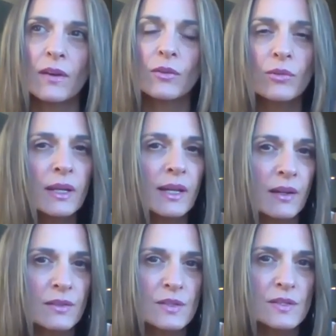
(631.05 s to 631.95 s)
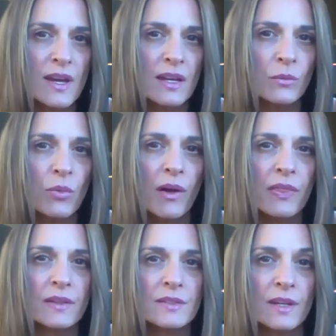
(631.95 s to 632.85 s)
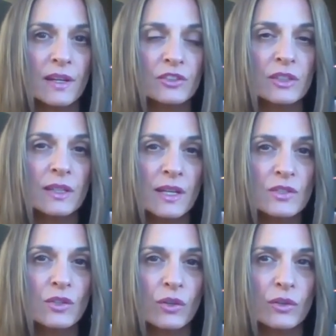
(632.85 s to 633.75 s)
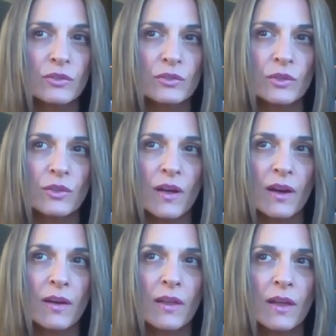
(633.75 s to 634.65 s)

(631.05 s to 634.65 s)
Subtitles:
really understand why they did actually need to go through that